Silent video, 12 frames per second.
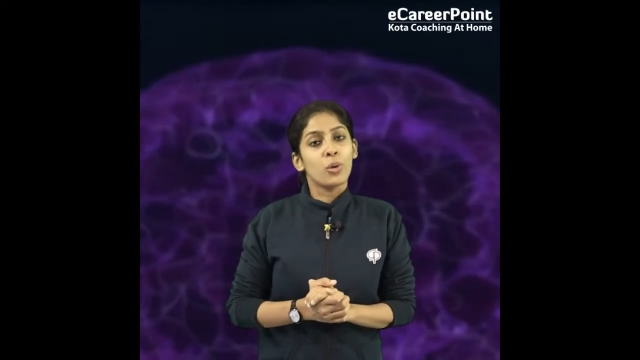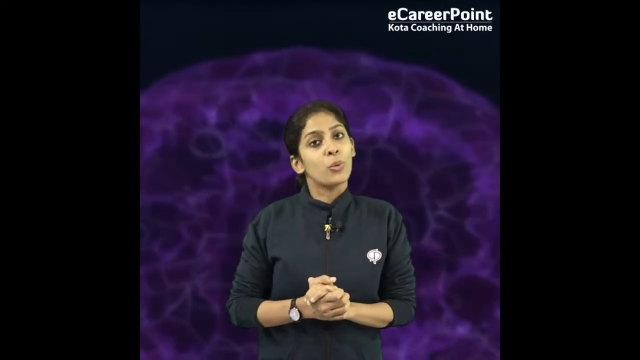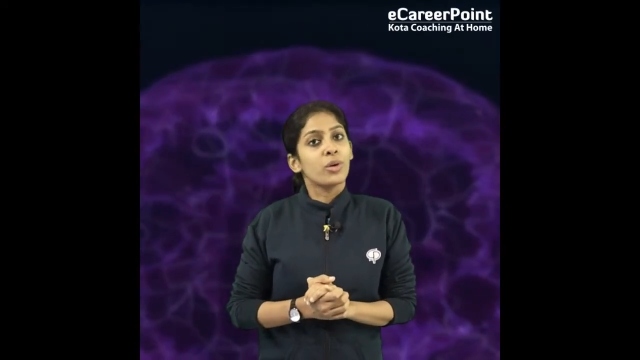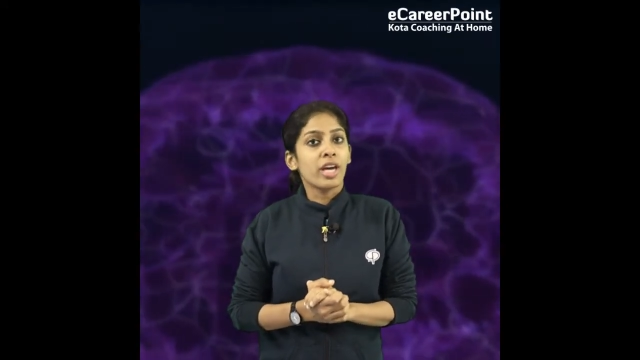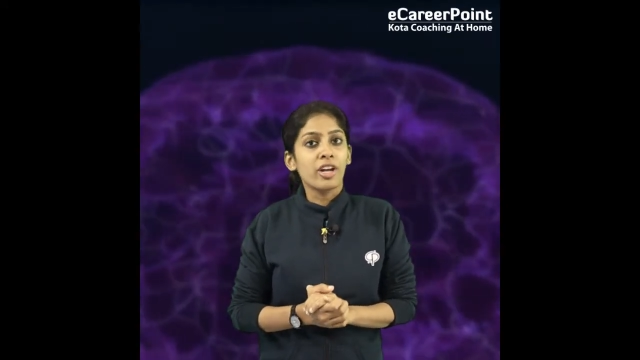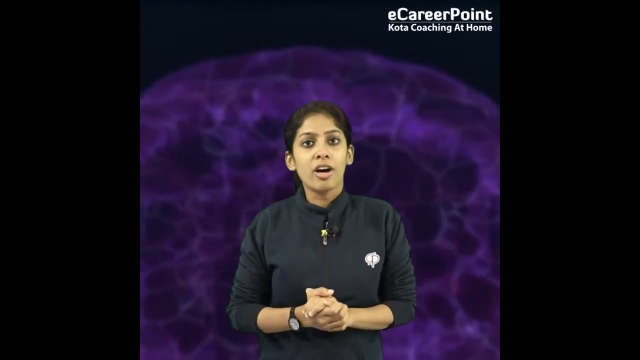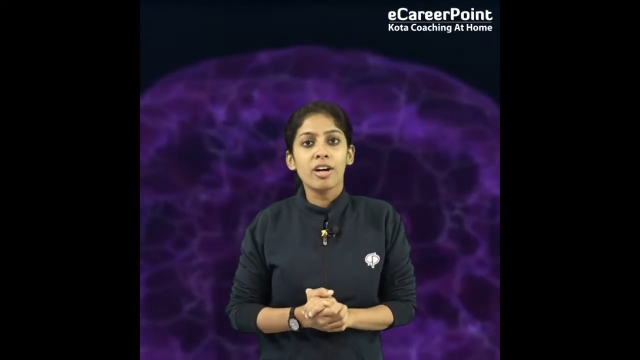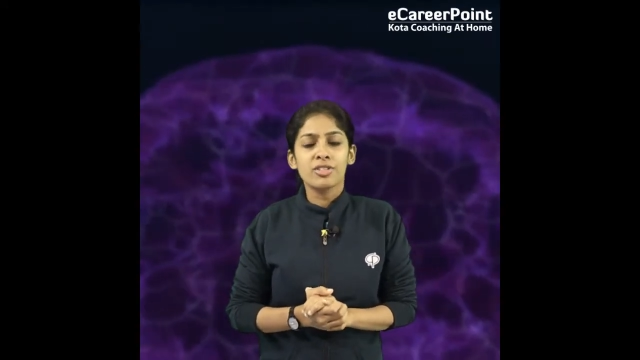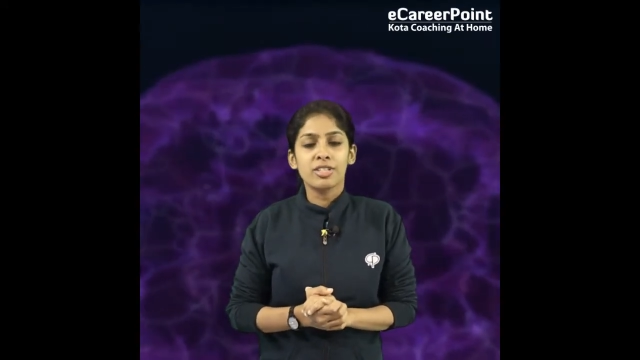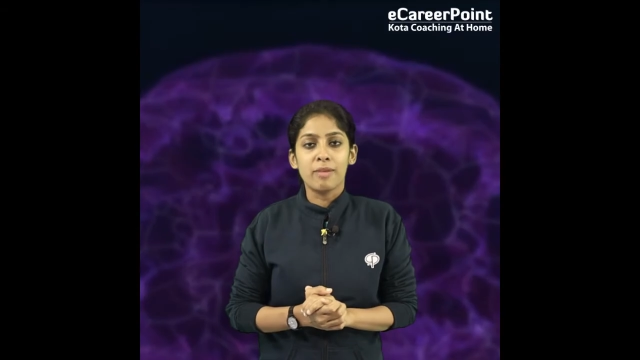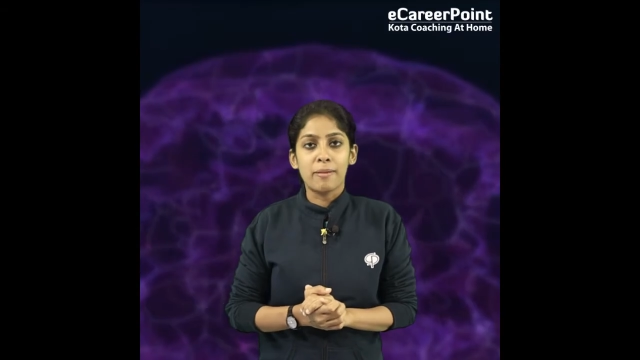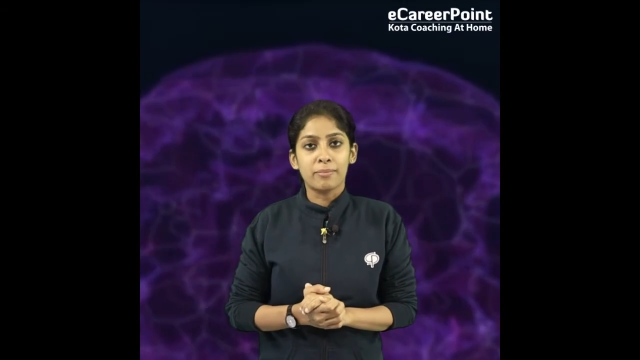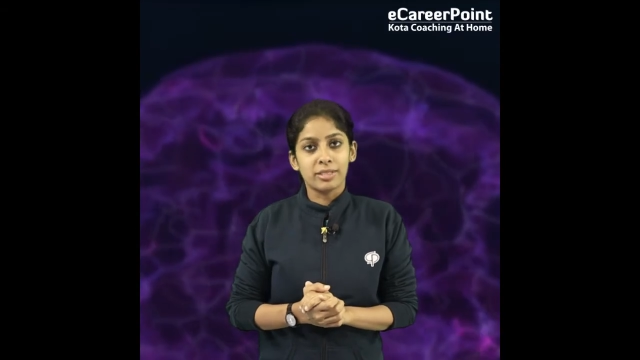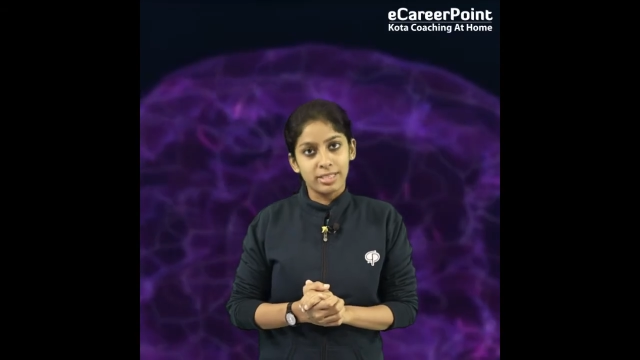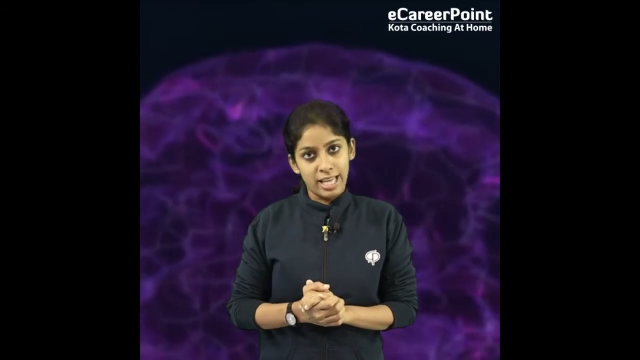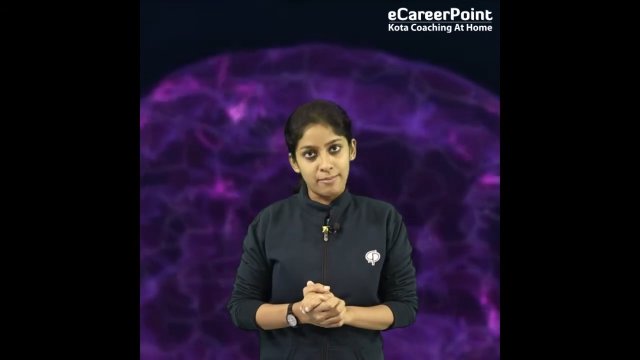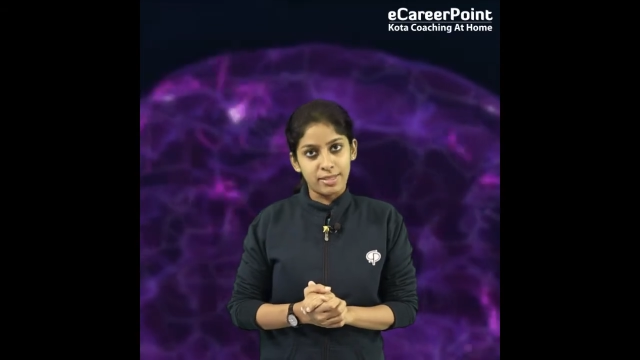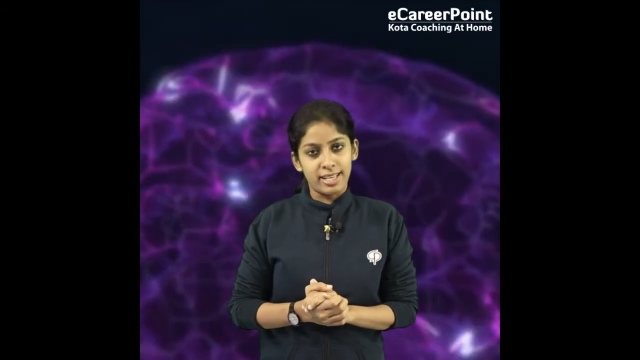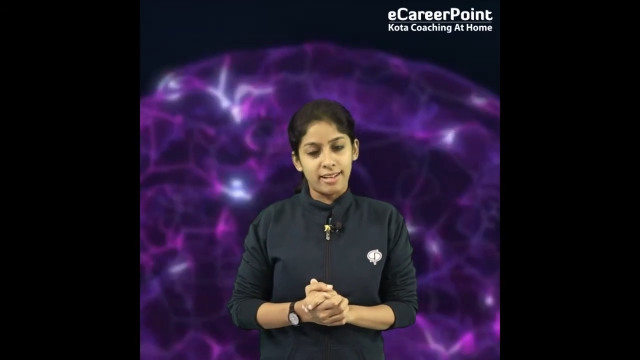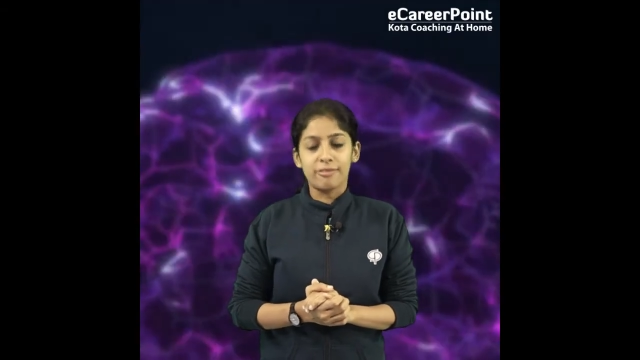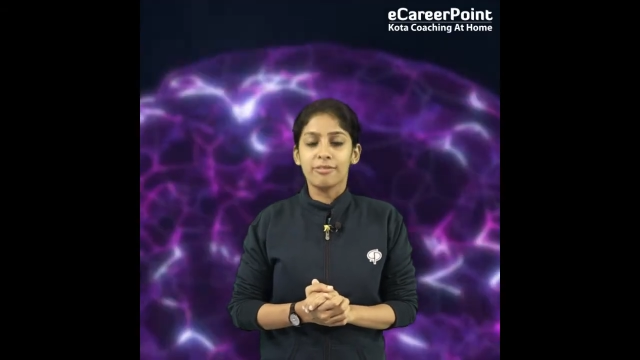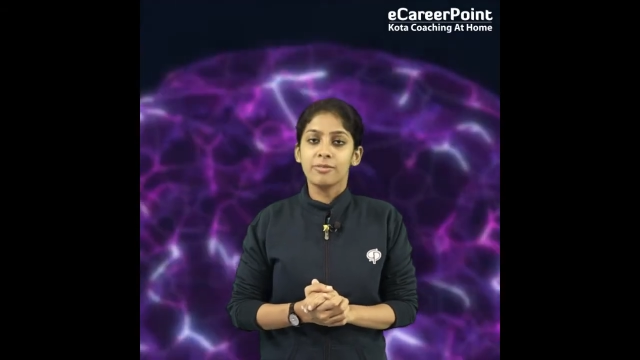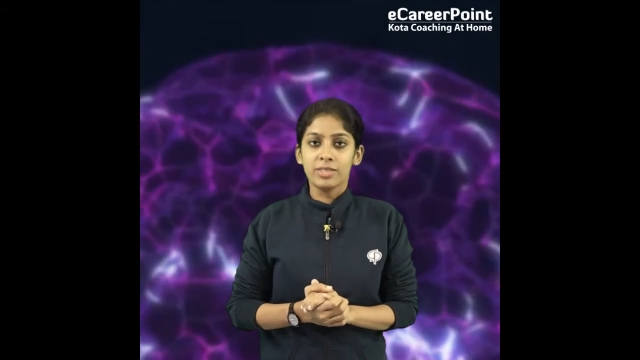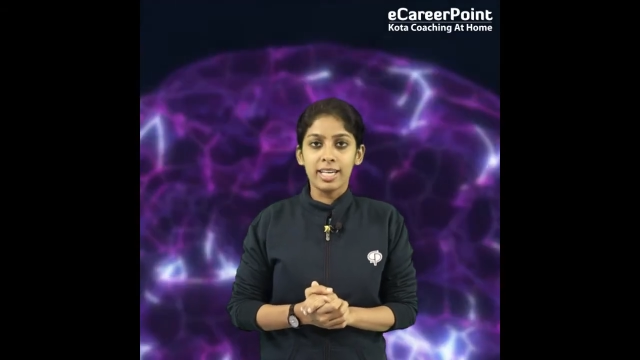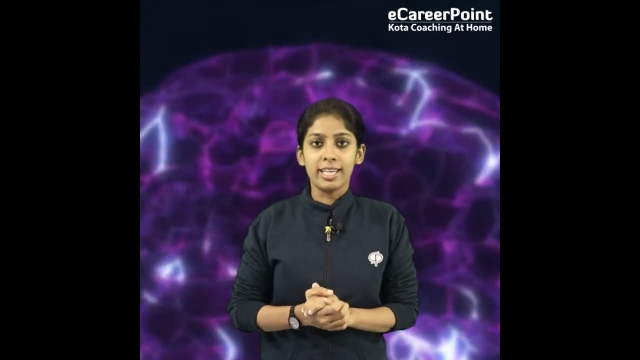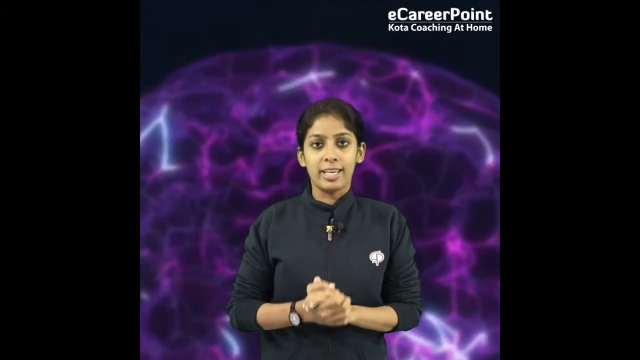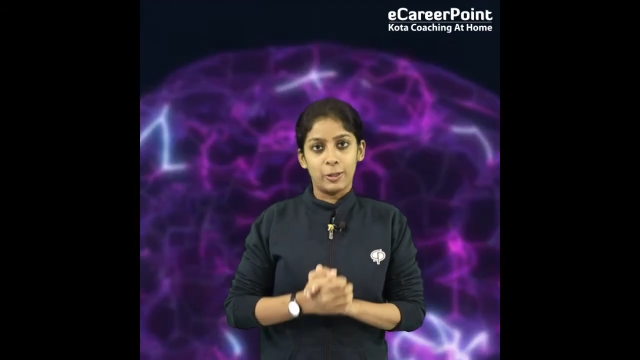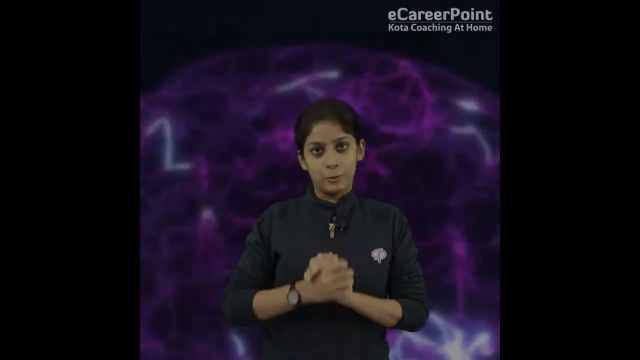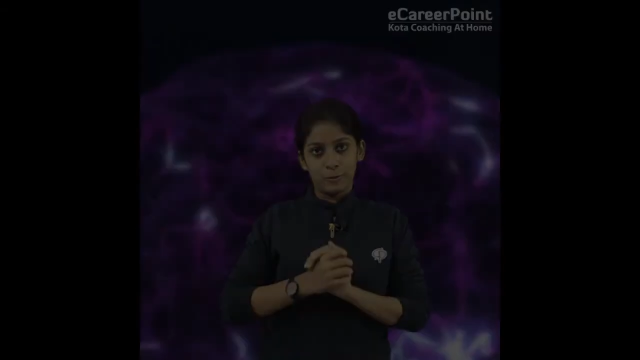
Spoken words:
who cannot remember themselves. Thank you.